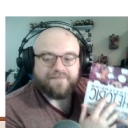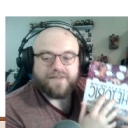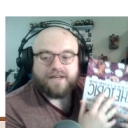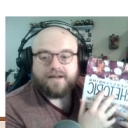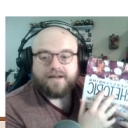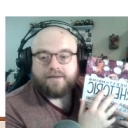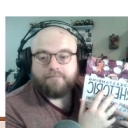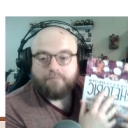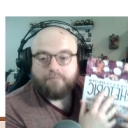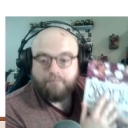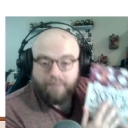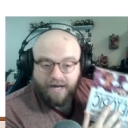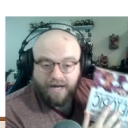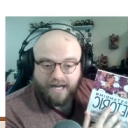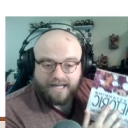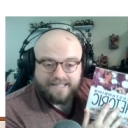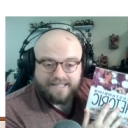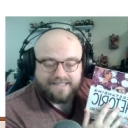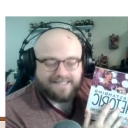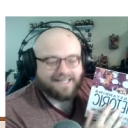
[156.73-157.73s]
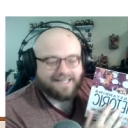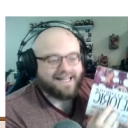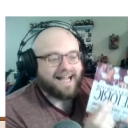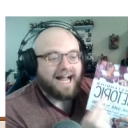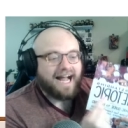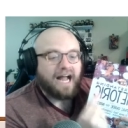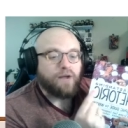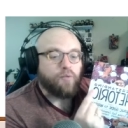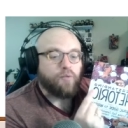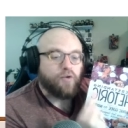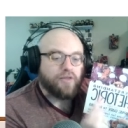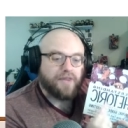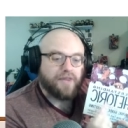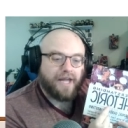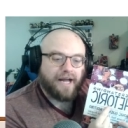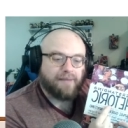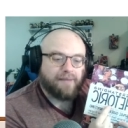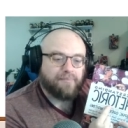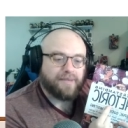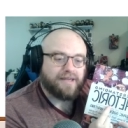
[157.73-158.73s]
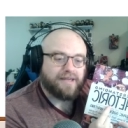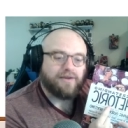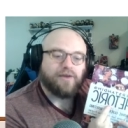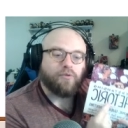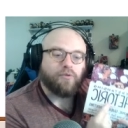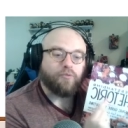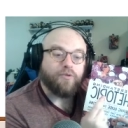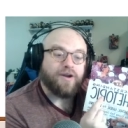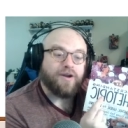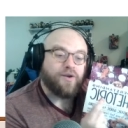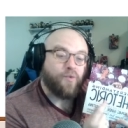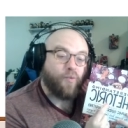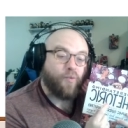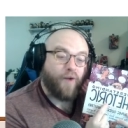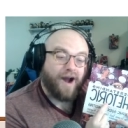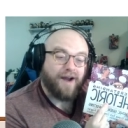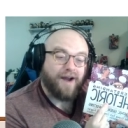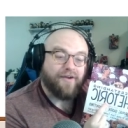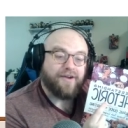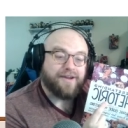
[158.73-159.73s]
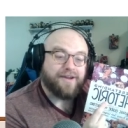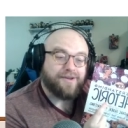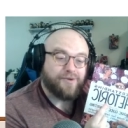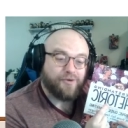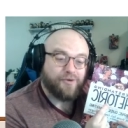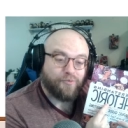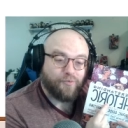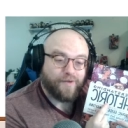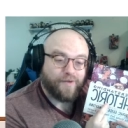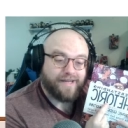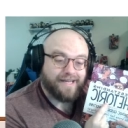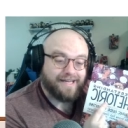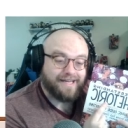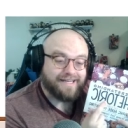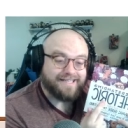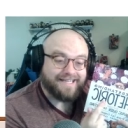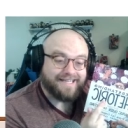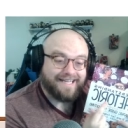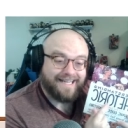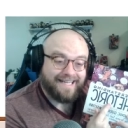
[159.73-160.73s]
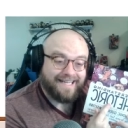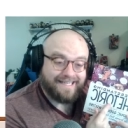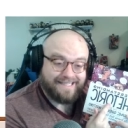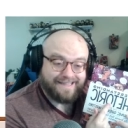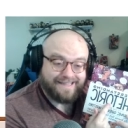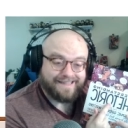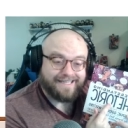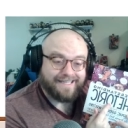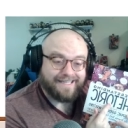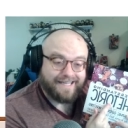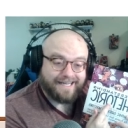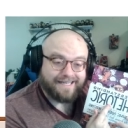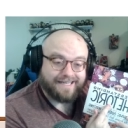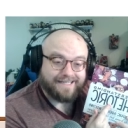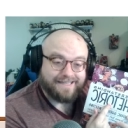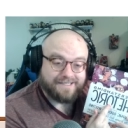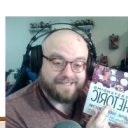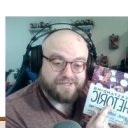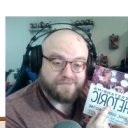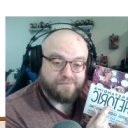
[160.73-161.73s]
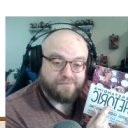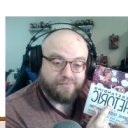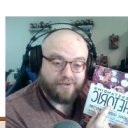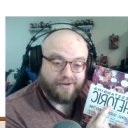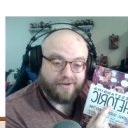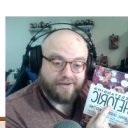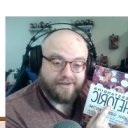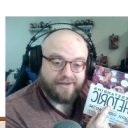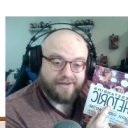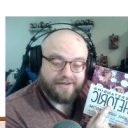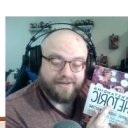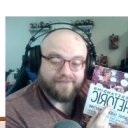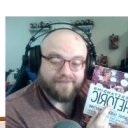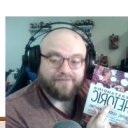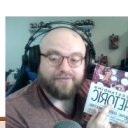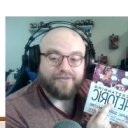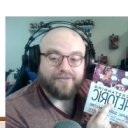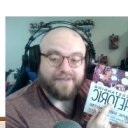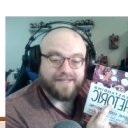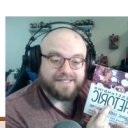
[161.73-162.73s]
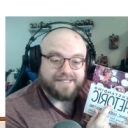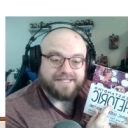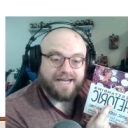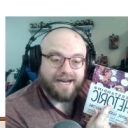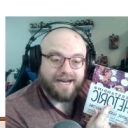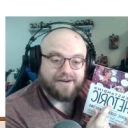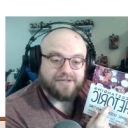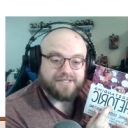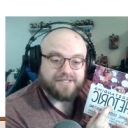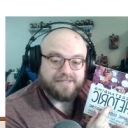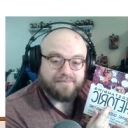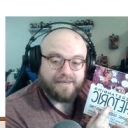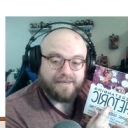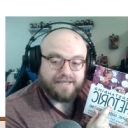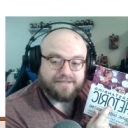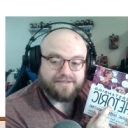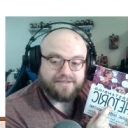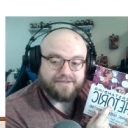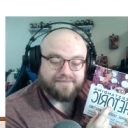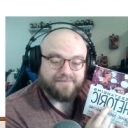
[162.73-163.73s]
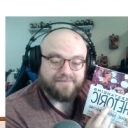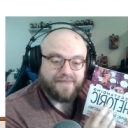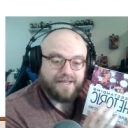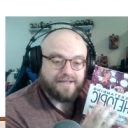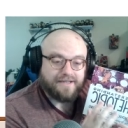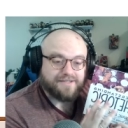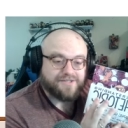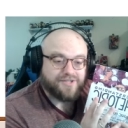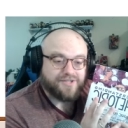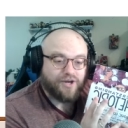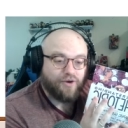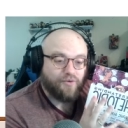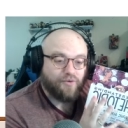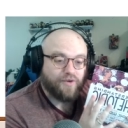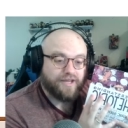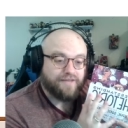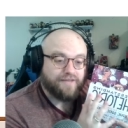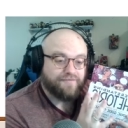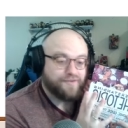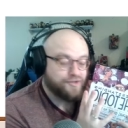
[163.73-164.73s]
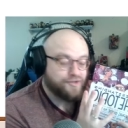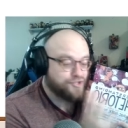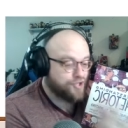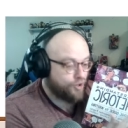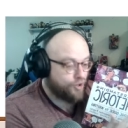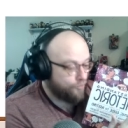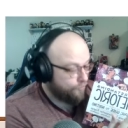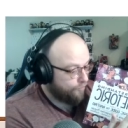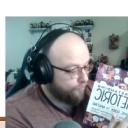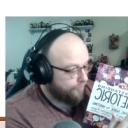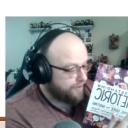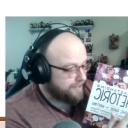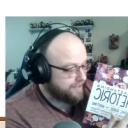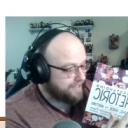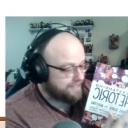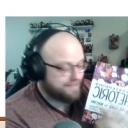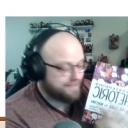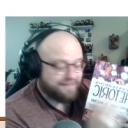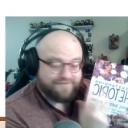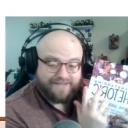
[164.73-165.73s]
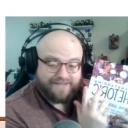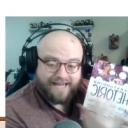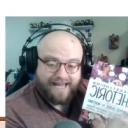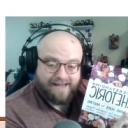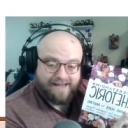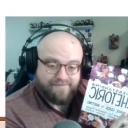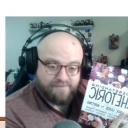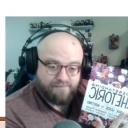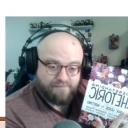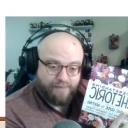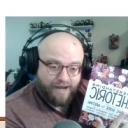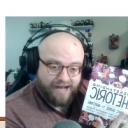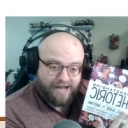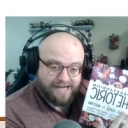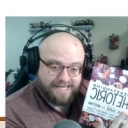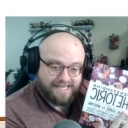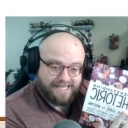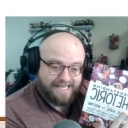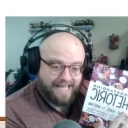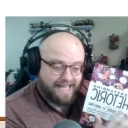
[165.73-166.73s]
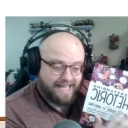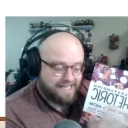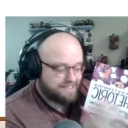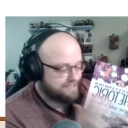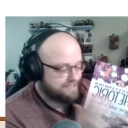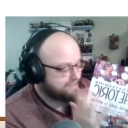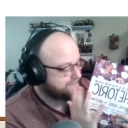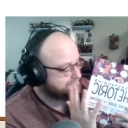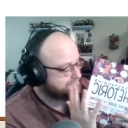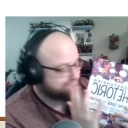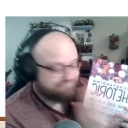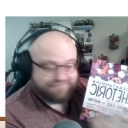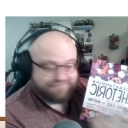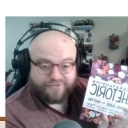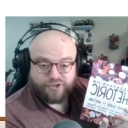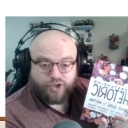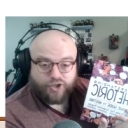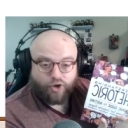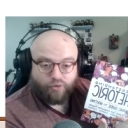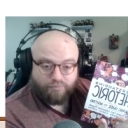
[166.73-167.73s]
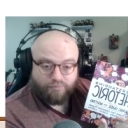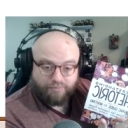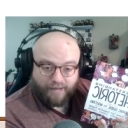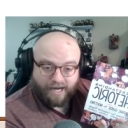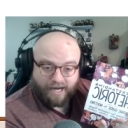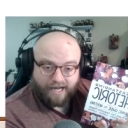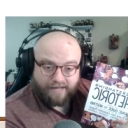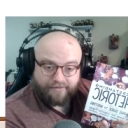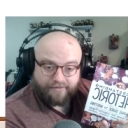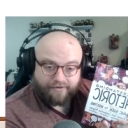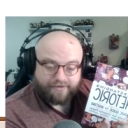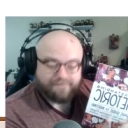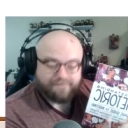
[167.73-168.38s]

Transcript: But I will not be requiring you to read anything out of this book for the entire semester. So if you don't want it, if you haven't bought it yet, don't bother.